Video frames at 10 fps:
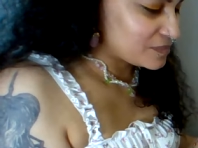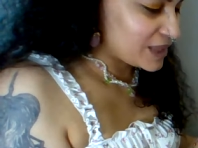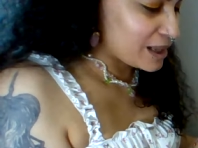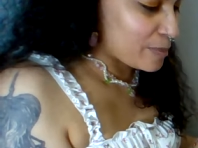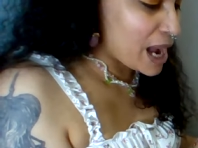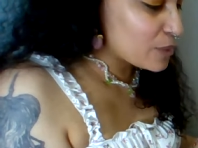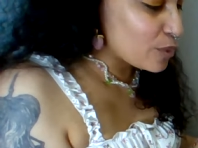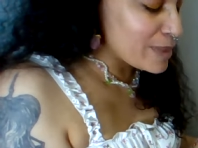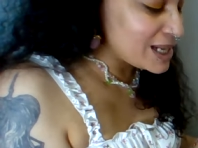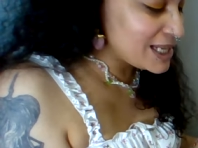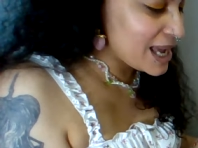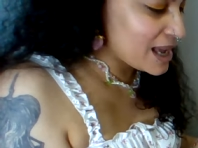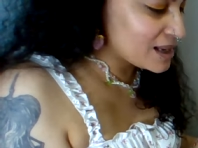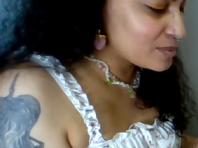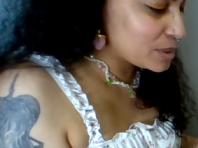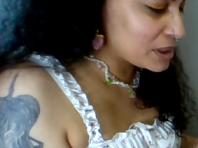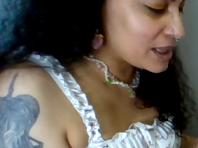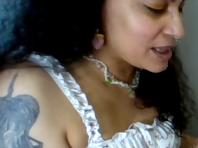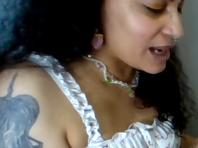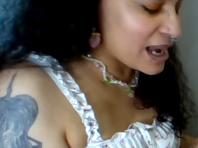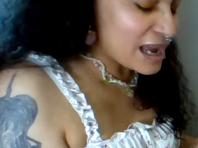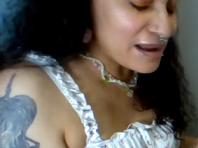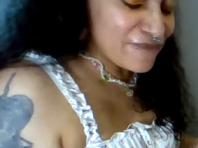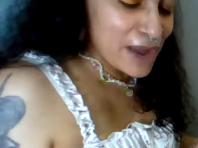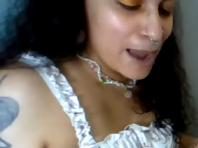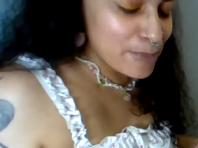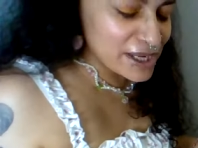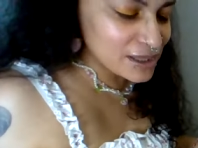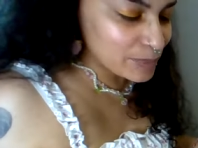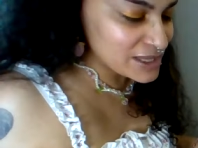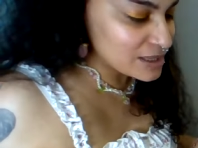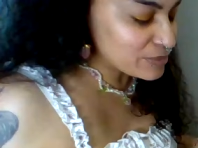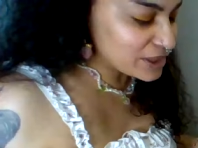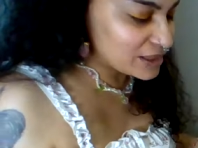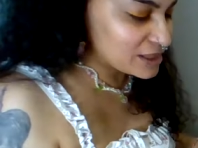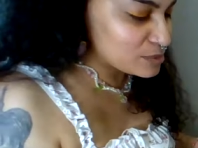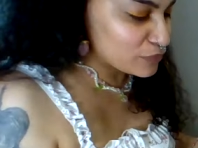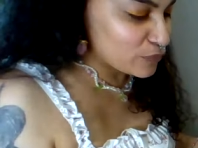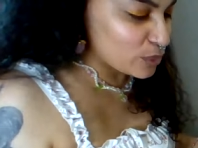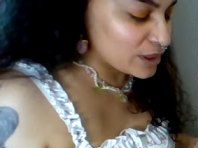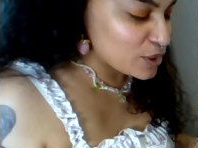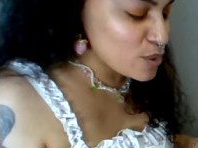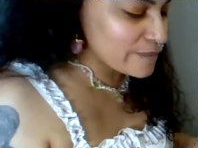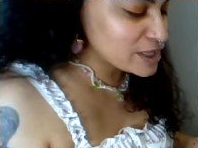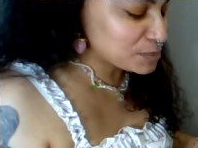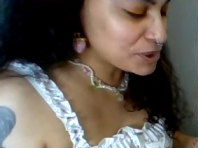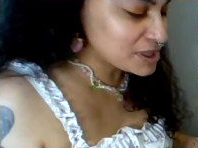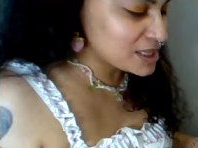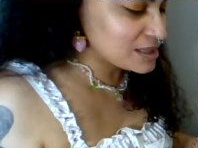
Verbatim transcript: like a pyromaniac. But like, I, I, I picked up on something like this before. Like whoever this person is,